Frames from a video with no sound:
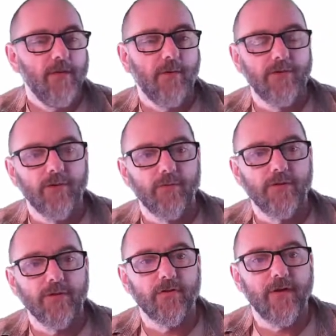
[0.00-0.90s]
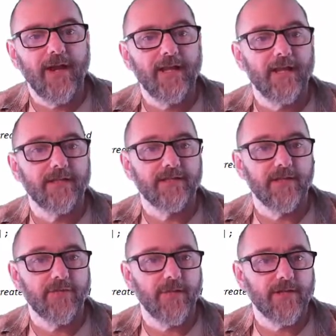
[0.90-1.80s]
when you're creating a
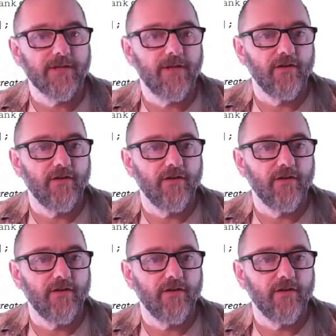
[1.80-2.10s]
situation